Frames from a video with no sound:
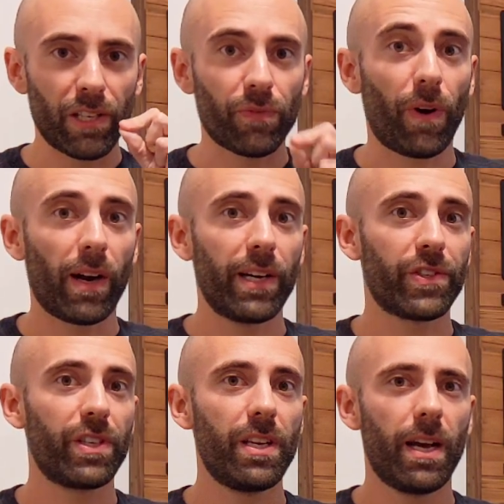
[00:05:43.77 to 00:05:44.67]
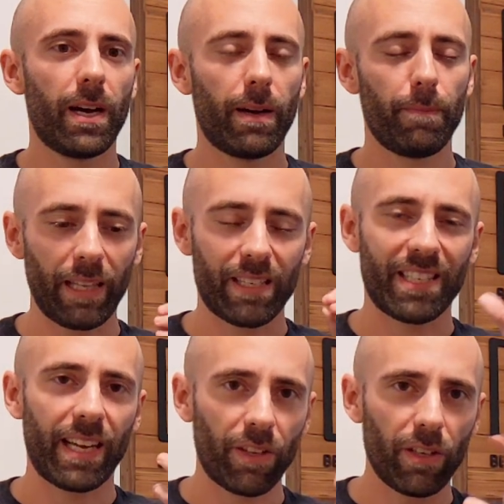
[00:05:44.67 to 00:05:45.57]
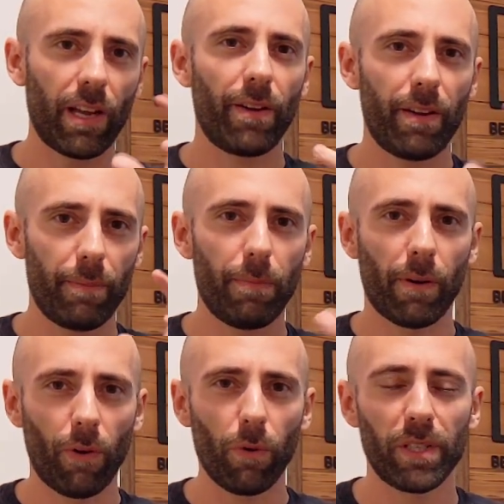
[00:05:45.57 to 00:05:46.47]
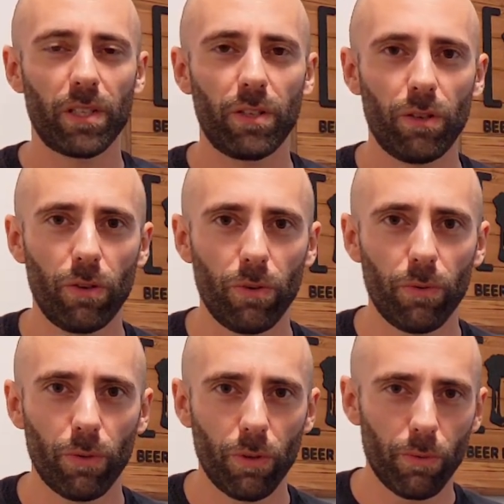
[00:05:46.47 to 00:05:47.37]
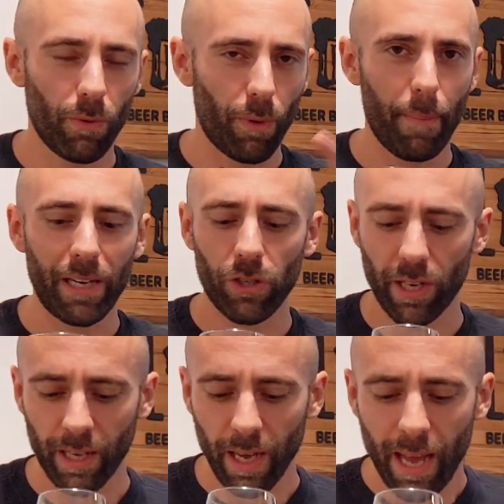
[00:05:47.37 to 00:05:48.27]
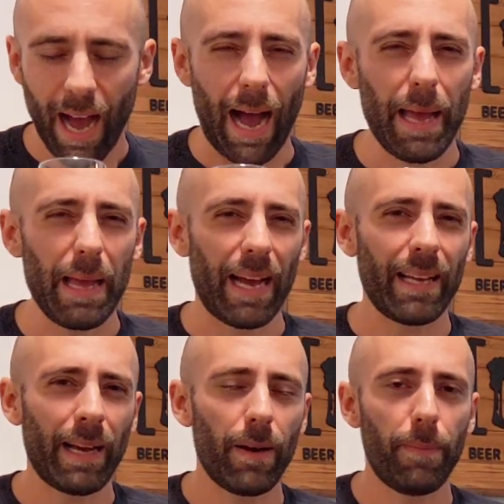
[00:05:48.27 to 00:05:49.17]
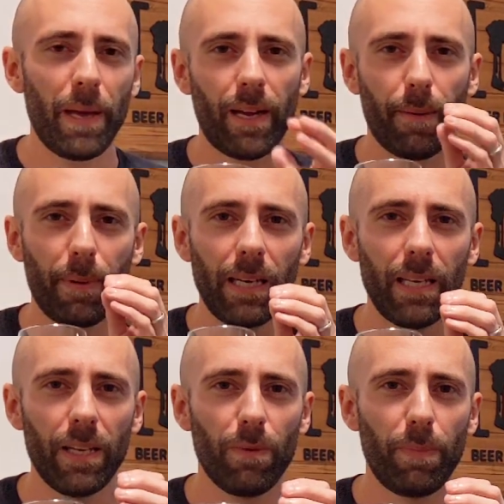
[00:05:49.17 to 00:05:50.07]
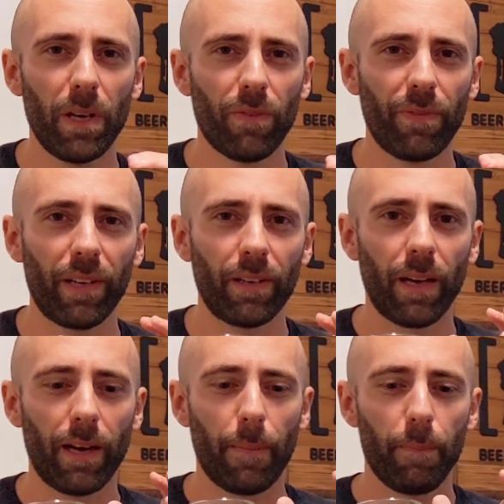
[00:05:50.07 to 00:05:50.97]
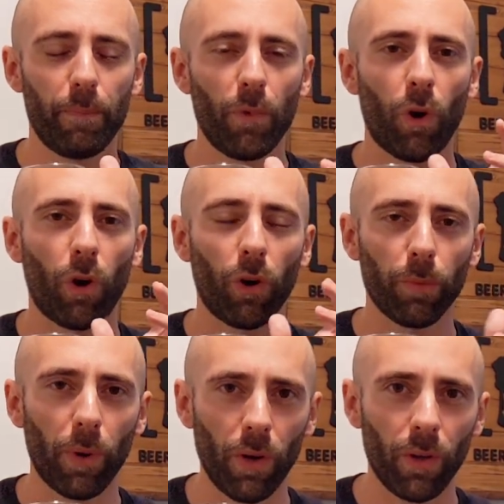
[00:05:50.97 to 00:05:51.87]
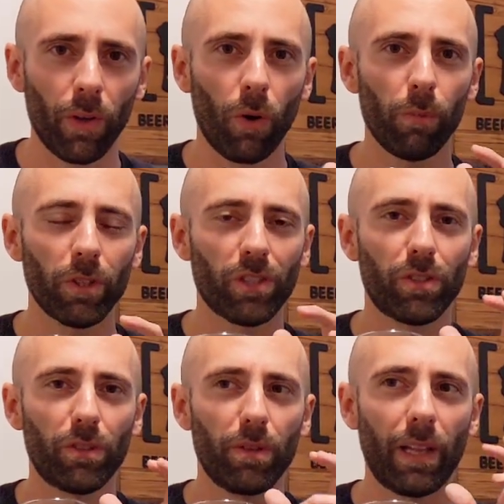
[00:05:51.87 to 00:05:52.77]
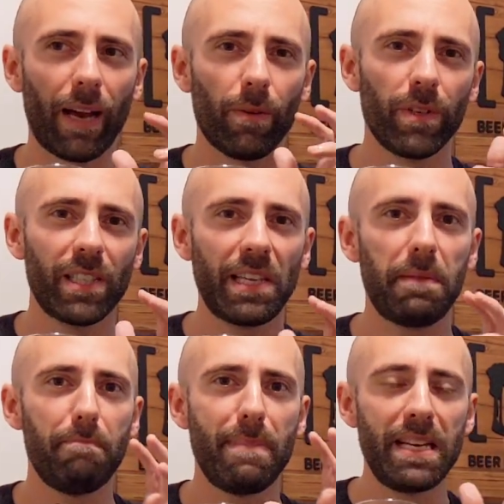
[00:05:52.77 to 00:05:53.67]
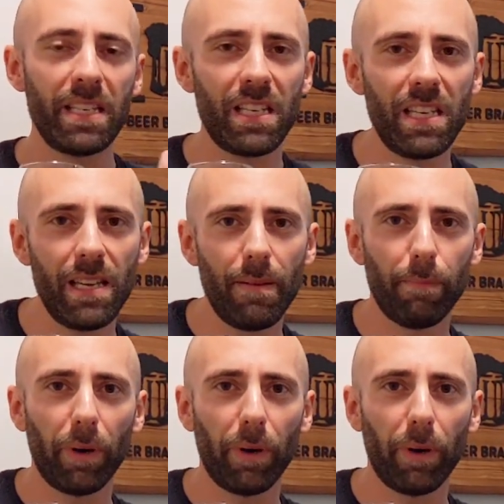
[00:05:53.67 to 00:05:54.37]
As far as the that secondary aromas that you were mentioning, I kind of pick up a little bit of a herbal, almost, I don't want to say minty,